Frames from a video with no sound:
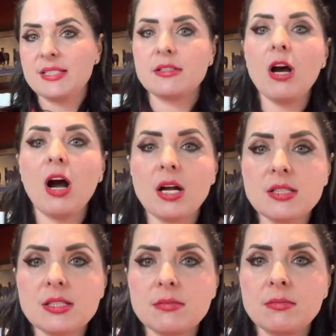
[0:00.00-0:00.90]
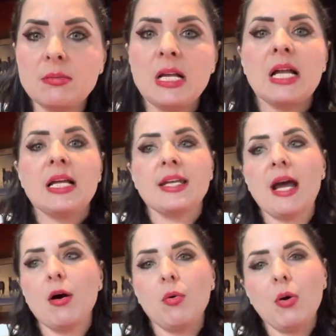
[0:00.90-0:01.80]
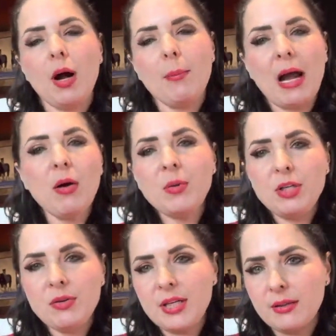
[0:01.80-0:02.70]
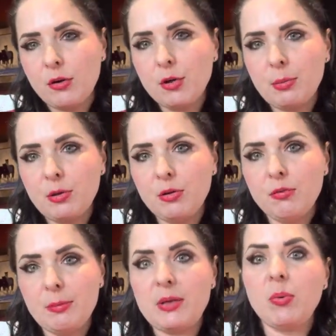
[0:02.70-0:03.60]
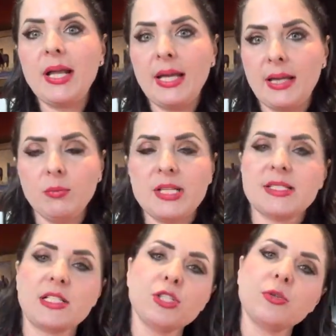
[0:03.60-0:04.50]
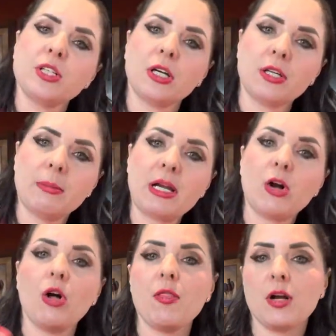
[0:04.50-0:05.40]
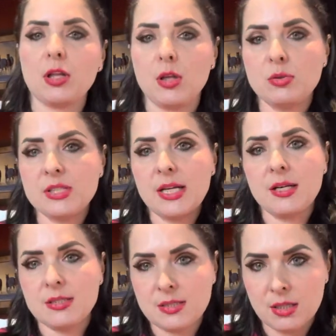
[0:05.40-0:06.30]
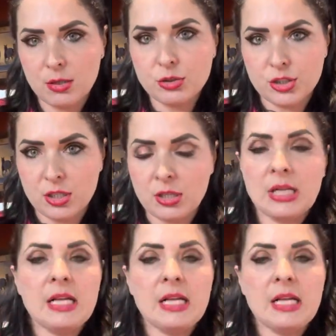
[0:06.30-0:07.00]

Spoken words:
the docs. Now, about when you get loan approved midway in, we send you a document called the closing disclosure.